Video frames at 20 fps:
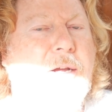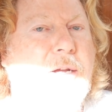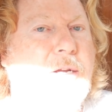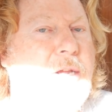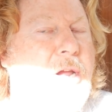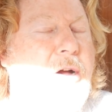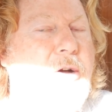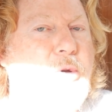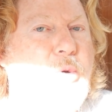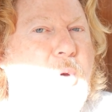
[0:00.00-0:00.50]
I
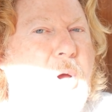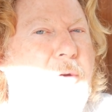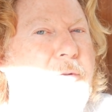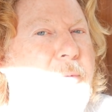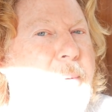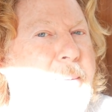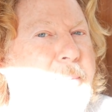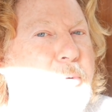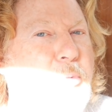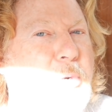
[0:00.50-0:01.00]
can't quite
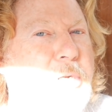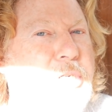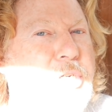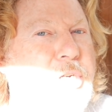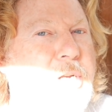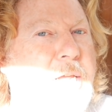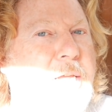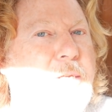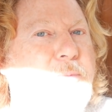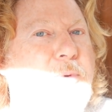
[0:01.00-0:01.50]
remember which
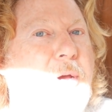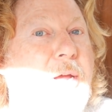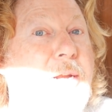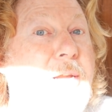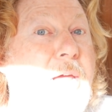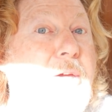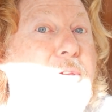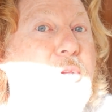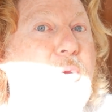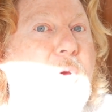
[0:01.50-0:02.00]
it is, but I
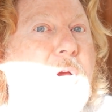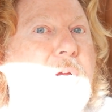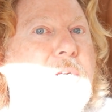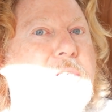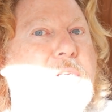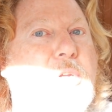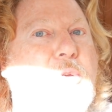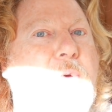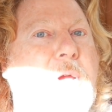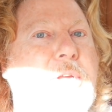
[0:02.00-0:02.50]
know you
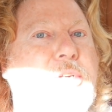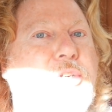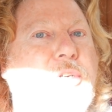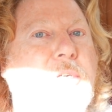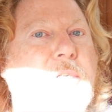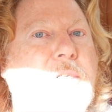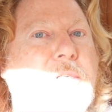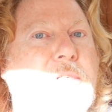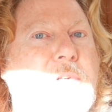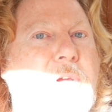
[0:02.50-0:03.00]
asked a
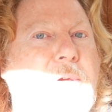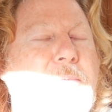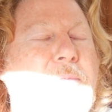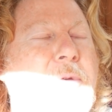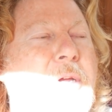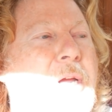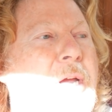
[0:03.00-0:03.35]
question, so